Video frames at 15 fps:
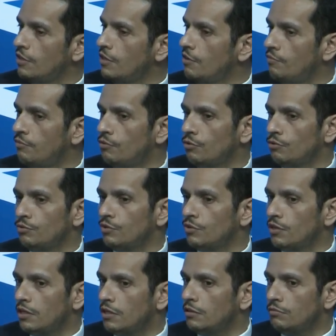forward
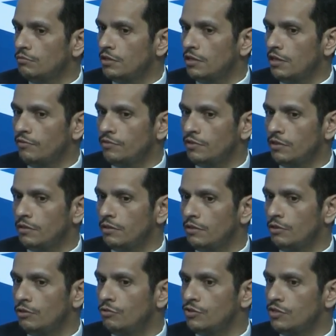and we never
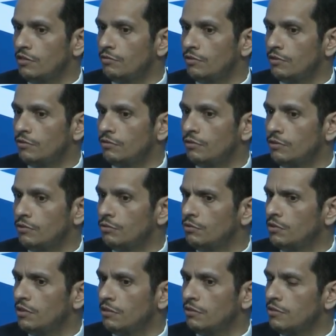closed our door to
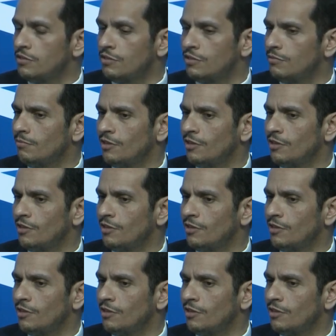criticism.